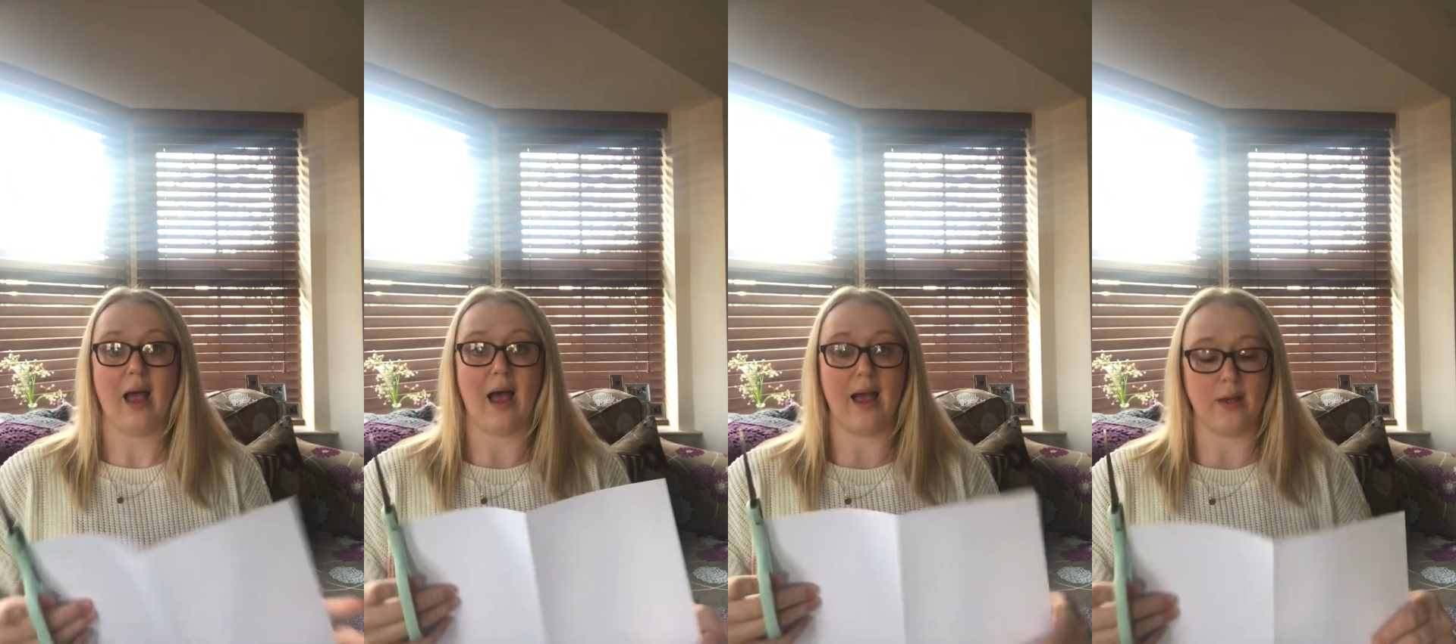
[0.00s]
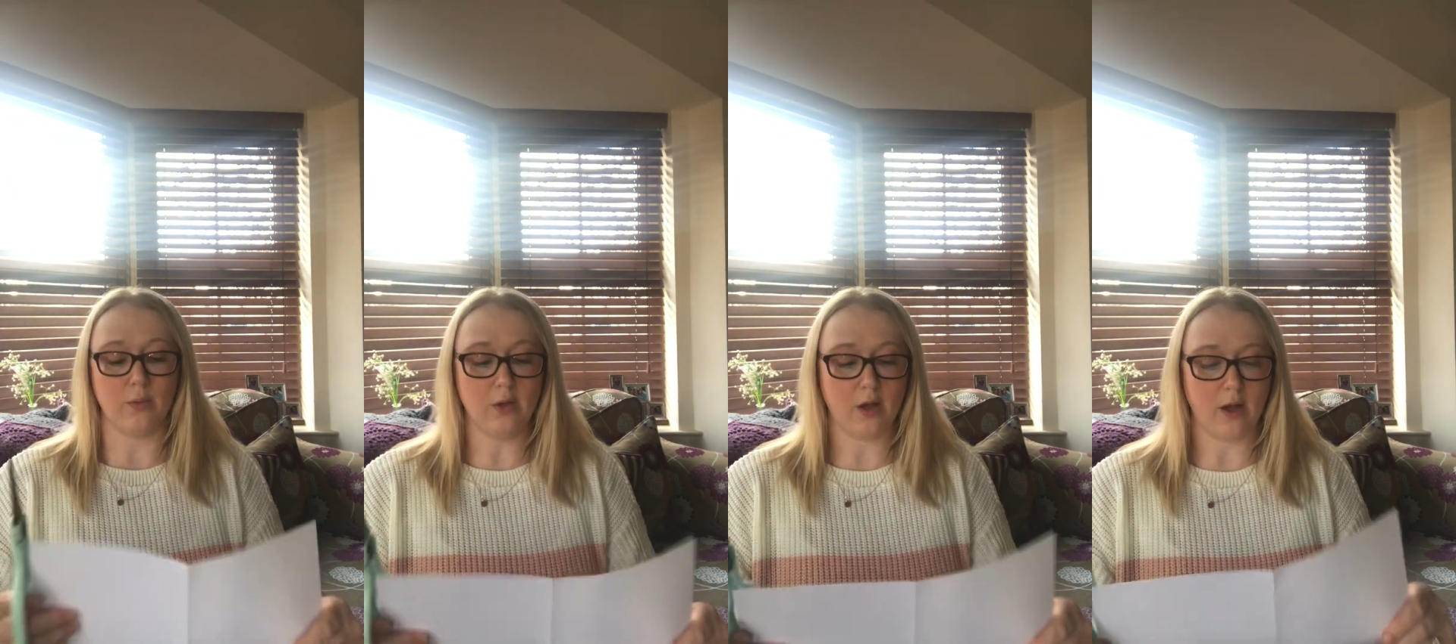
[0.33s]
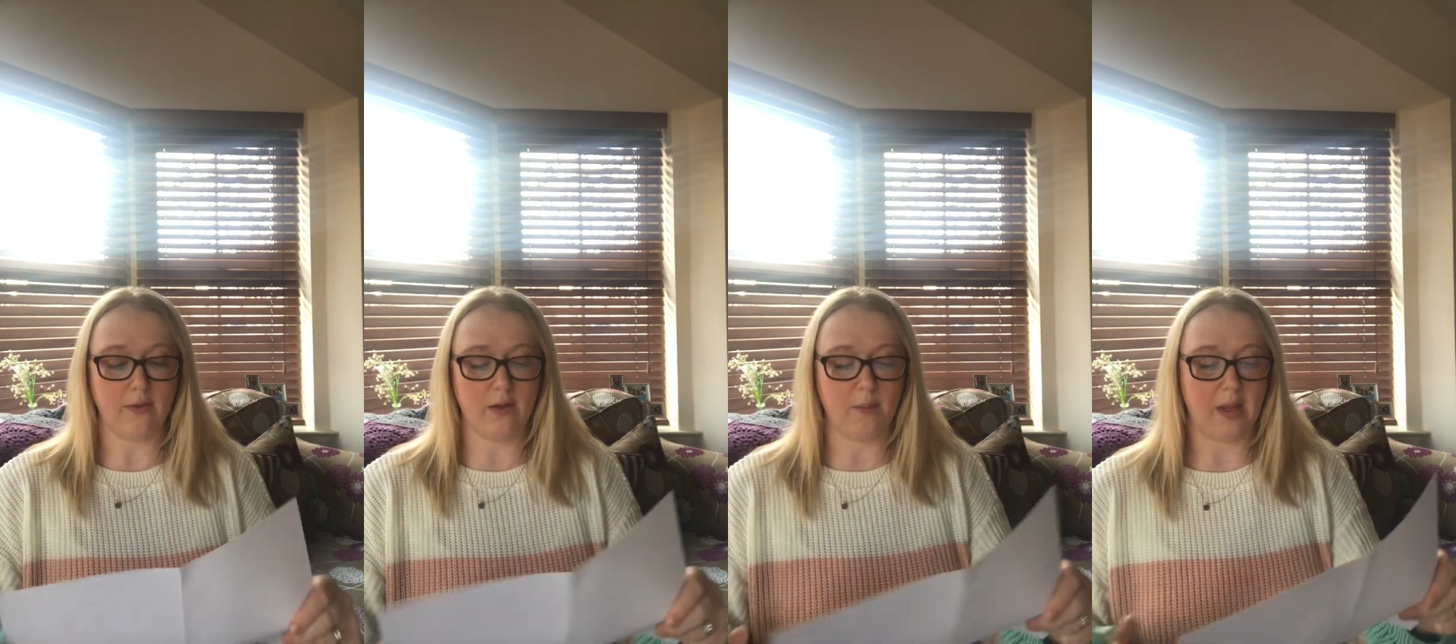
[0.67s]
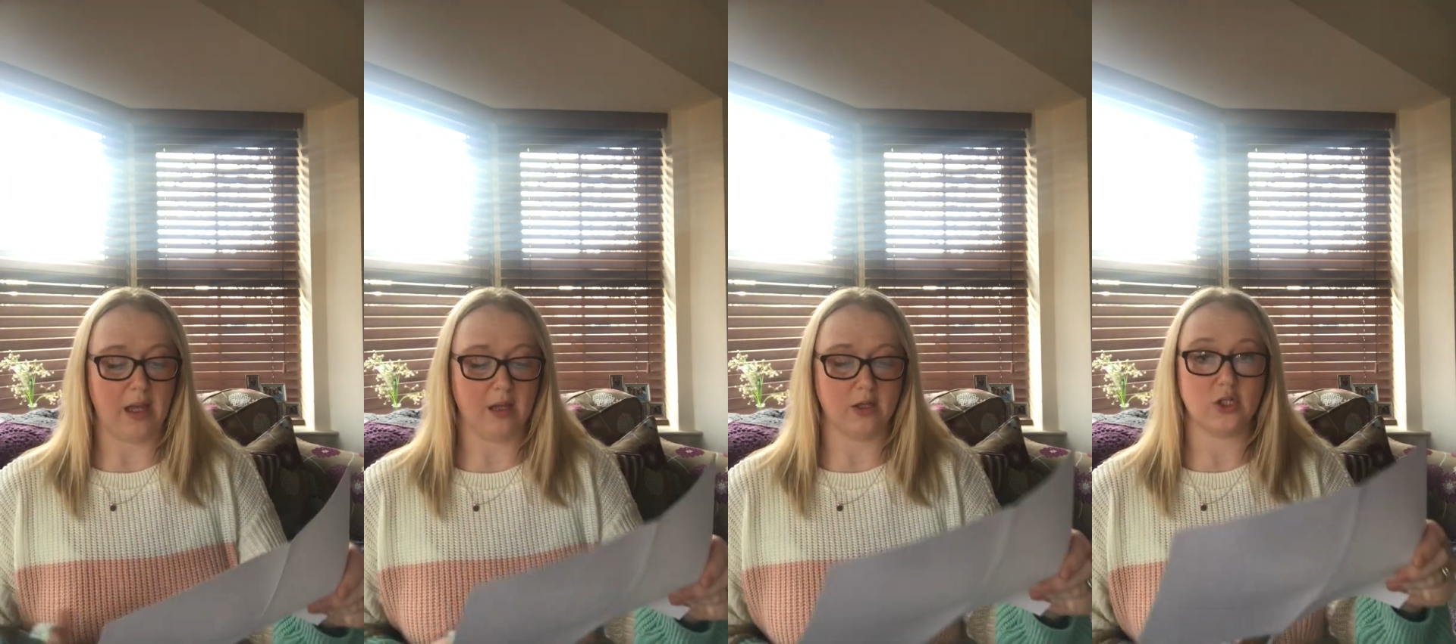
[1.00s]
I will cut the
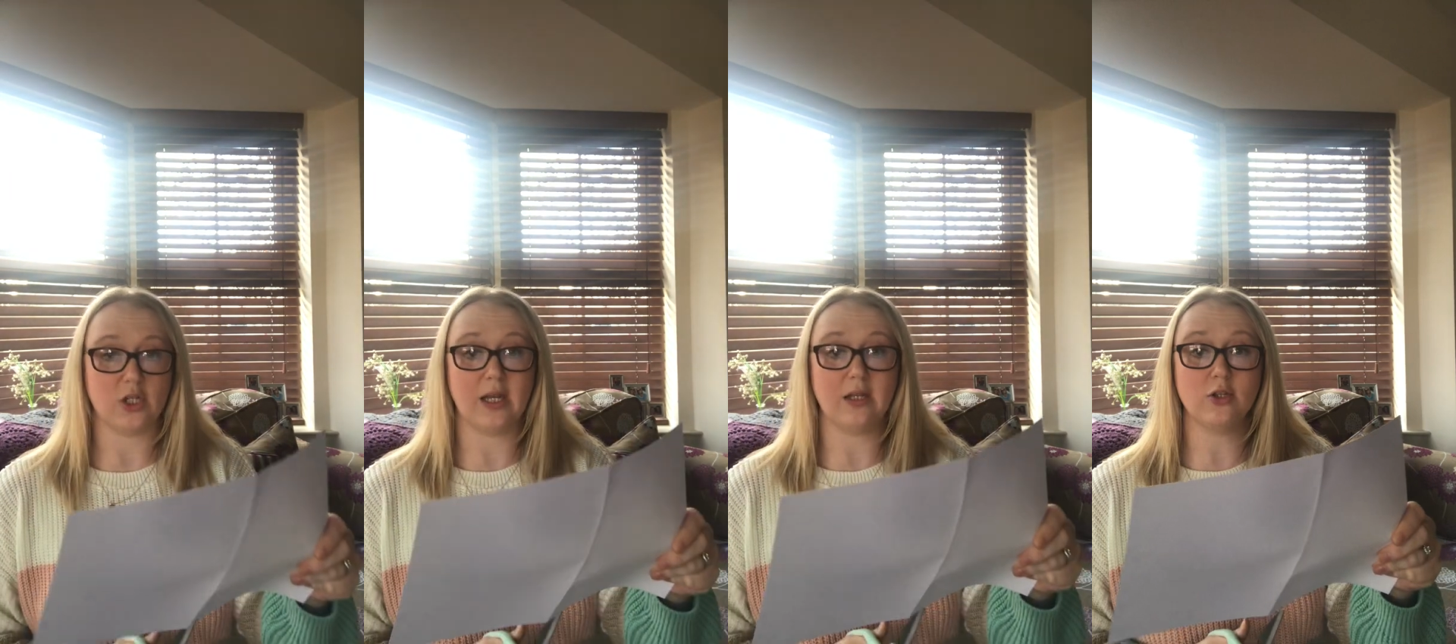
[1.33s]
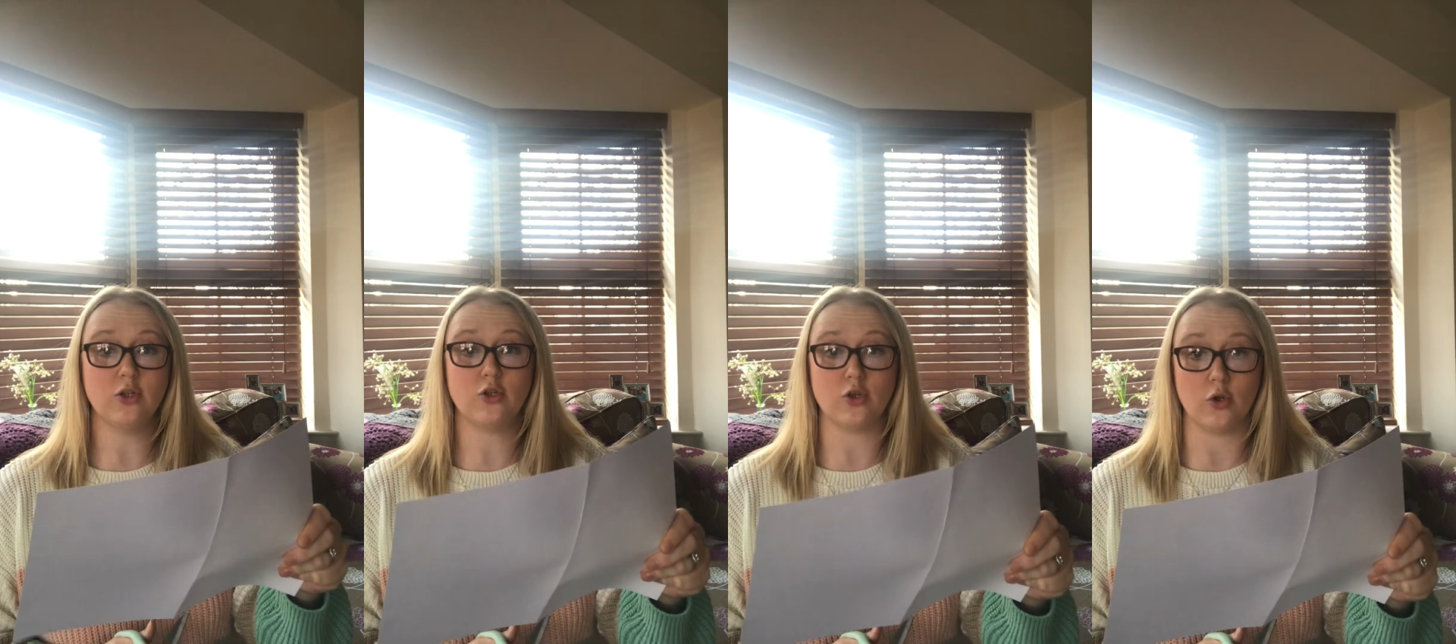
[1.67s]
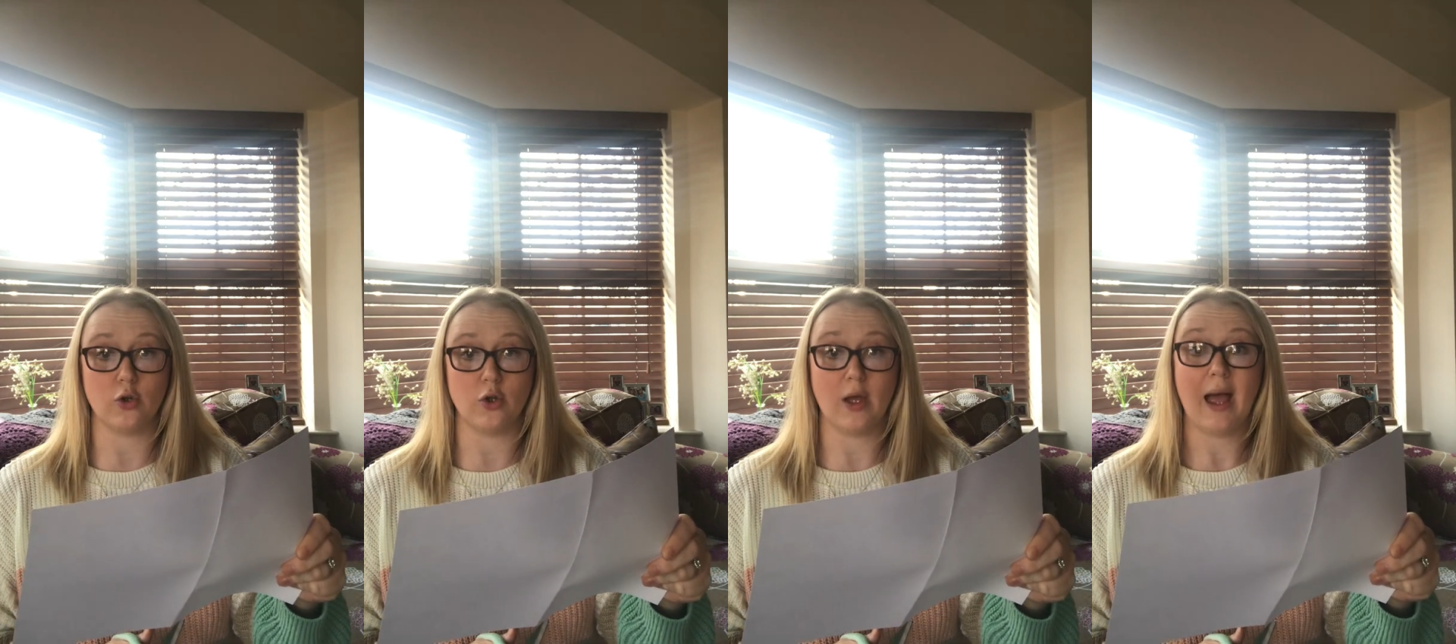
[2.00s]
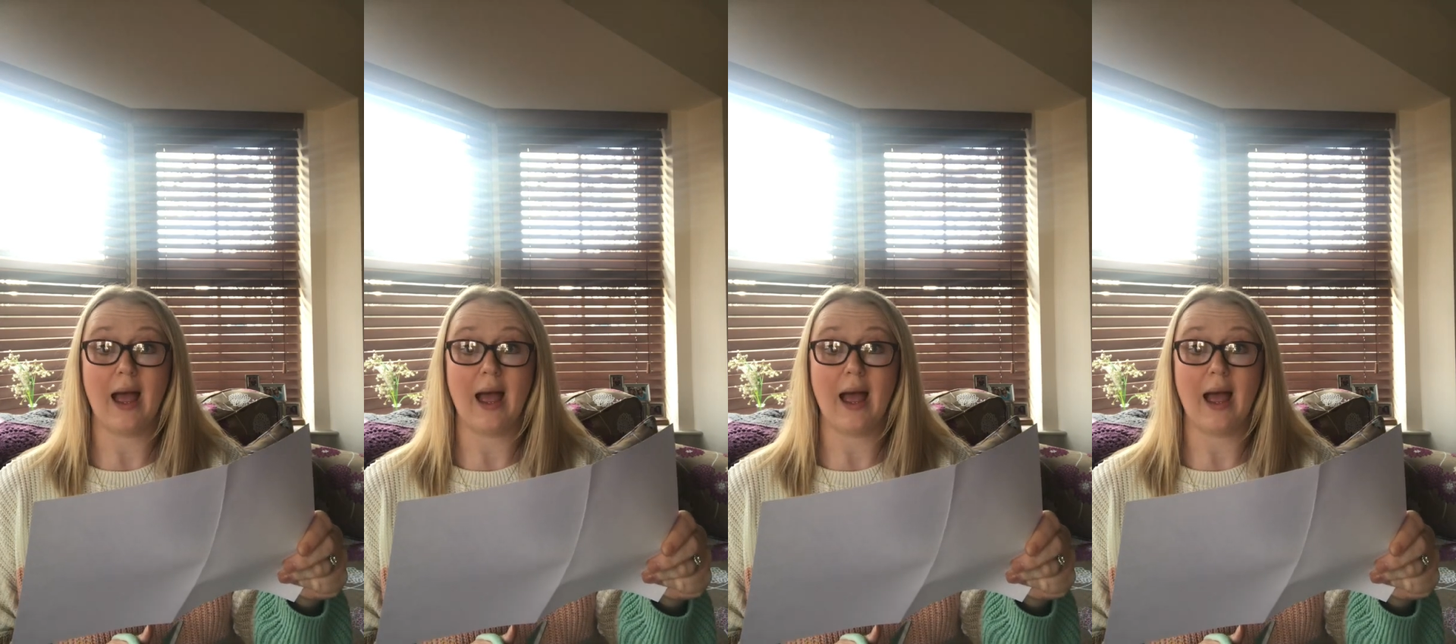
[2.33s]
page into two